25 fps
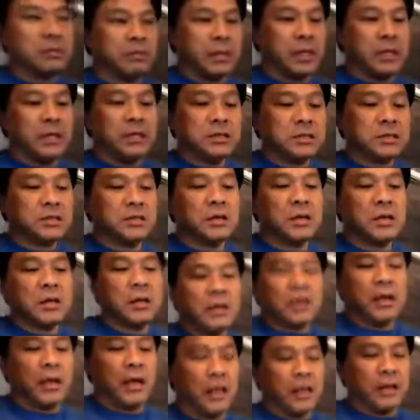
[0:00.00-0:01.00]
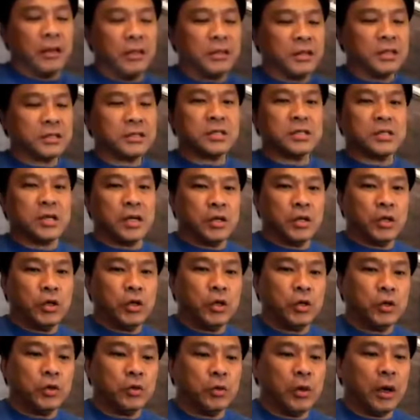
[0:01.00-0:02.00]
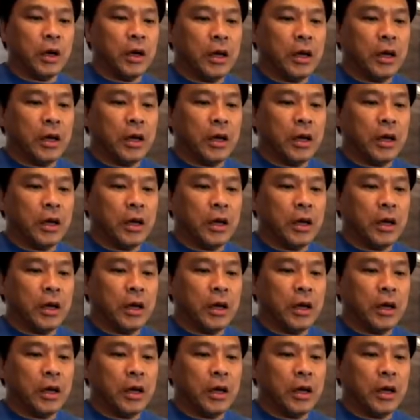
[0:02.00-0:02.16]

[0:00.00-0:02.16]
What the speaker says: Meats, and this is a new